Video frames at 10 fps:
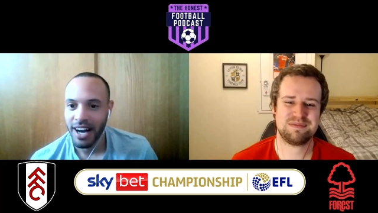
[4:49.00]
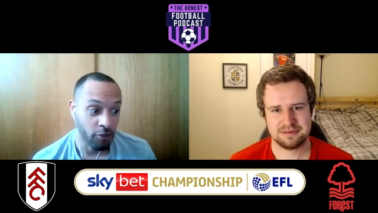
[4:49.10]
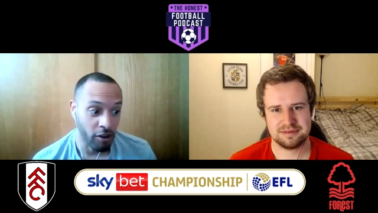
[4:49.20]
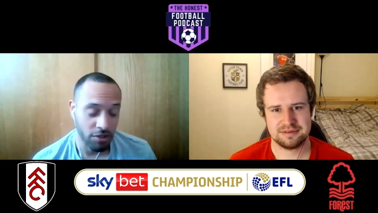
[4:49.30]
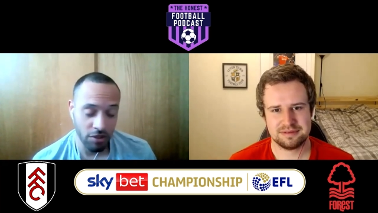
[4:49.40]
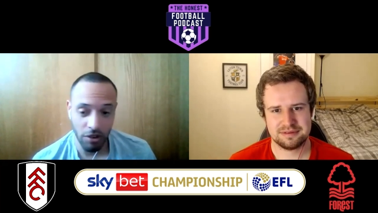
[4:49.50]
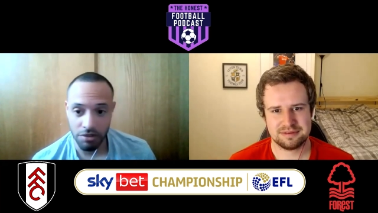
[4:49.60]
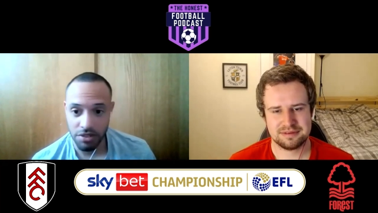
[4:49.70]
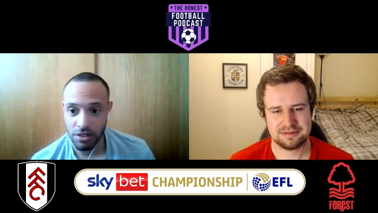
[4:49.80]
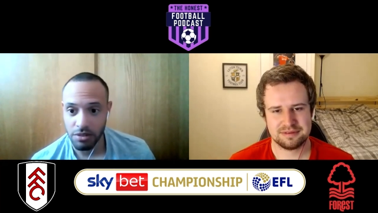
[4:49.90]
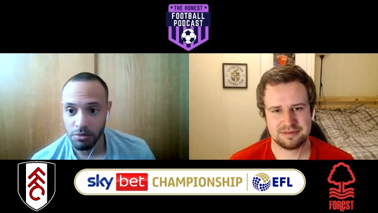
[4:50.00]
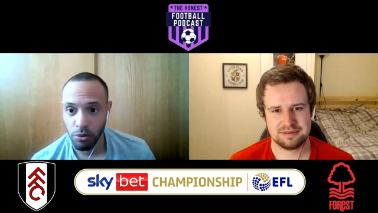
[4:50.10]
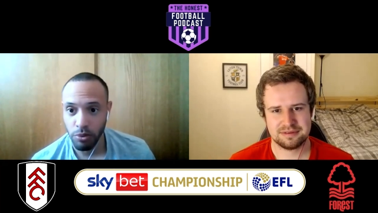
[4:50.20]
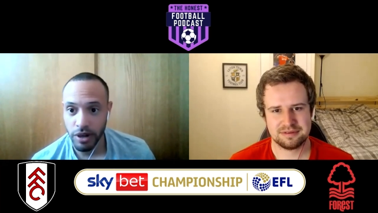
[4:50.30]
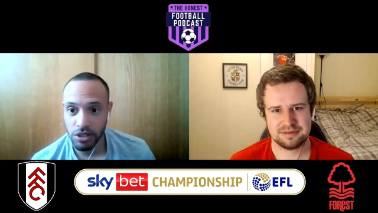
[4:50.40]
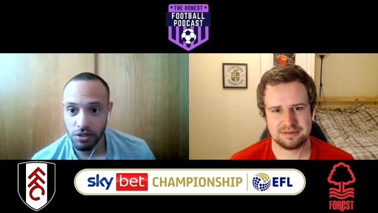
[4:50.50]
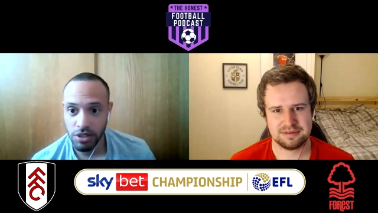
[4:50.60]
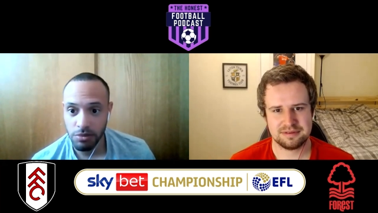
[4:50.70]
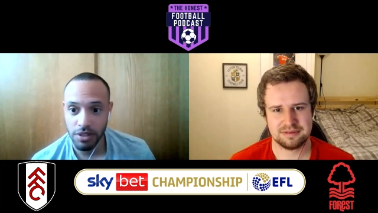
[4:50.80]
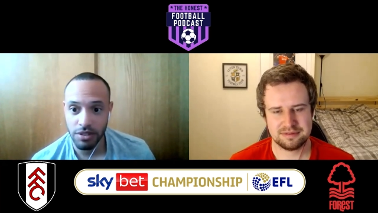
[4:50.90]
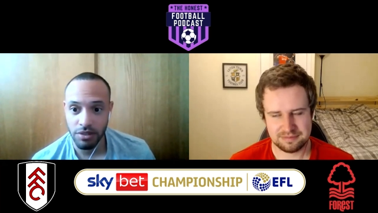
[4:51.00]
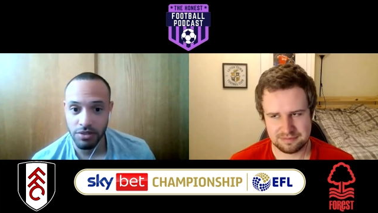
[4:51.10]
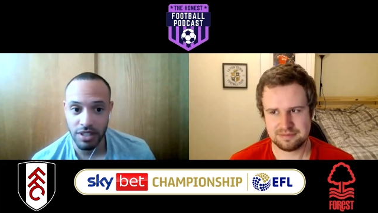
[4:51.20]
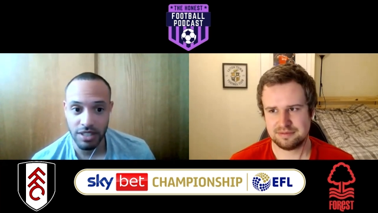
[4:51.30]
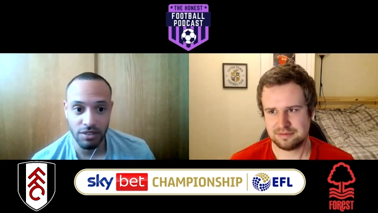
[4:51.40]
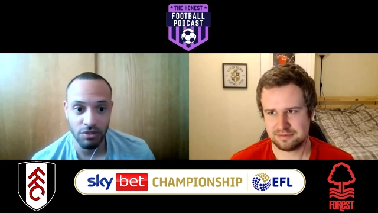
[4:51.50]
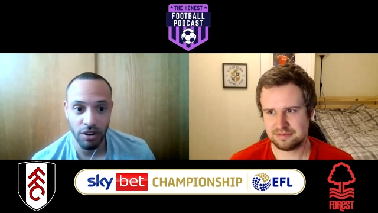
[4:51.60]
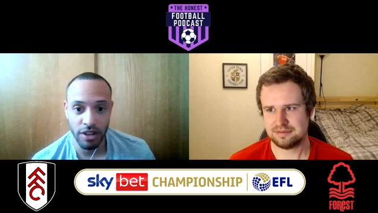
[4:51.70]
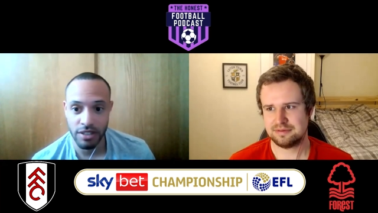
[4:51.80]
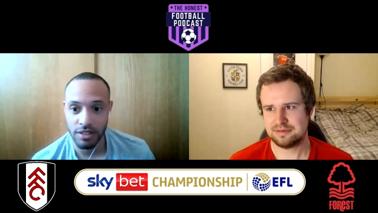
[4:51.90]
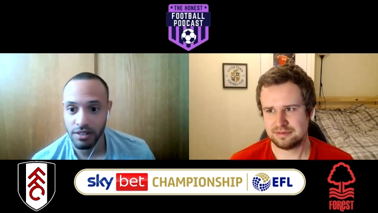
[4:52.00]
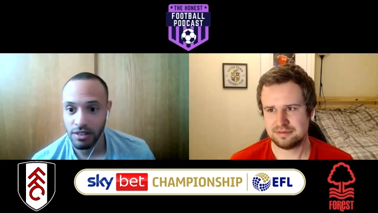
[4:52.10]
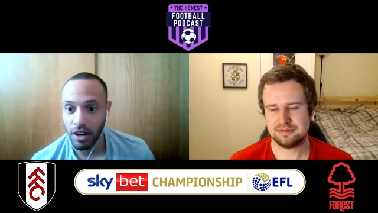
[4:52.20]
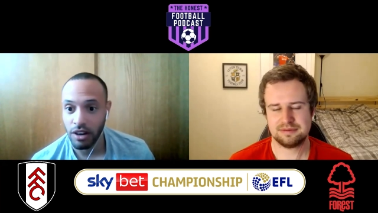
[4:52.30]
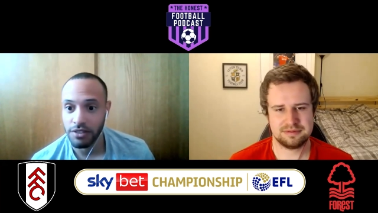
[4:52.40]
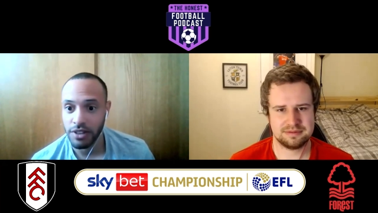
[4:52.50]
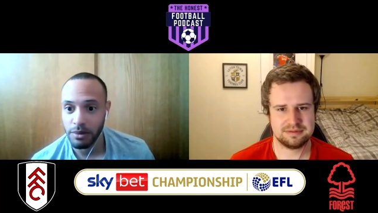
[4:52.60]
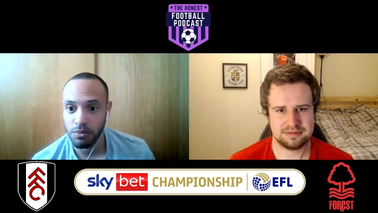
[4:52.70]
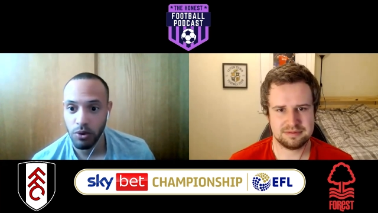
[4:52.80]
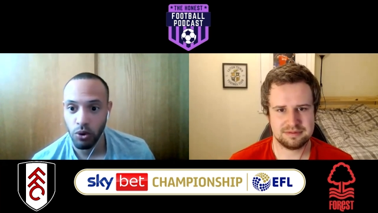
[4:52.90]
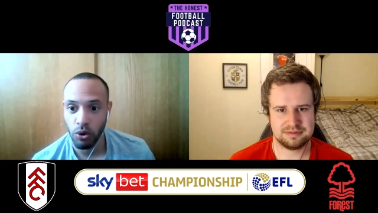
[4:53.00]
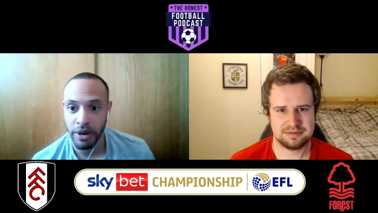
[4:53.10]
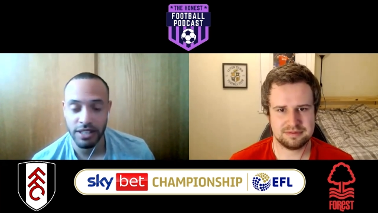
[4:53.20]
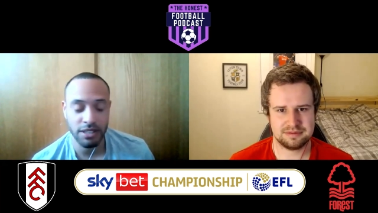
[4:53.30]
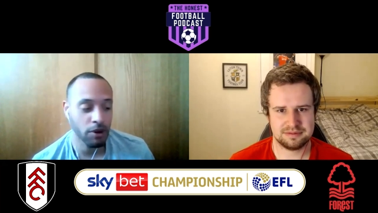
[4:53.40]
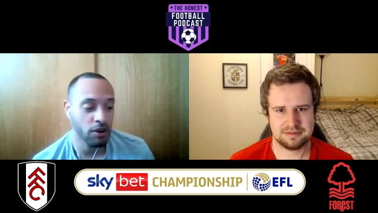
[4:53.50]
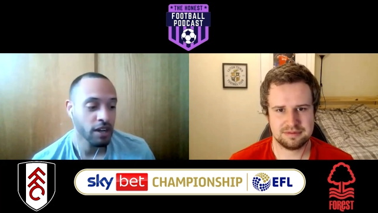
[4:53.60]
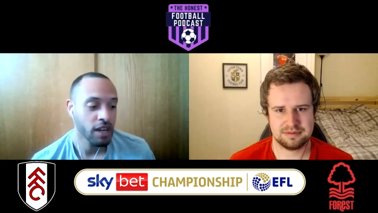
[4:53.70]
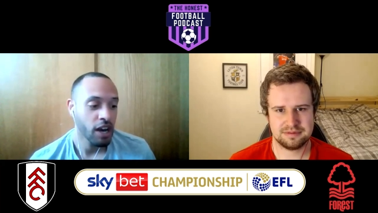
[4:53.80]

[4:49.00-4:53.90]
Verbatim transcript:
Speaker 1: Forest have obviously got more pressure on them because obviously they're still riding, going for that automatic spot.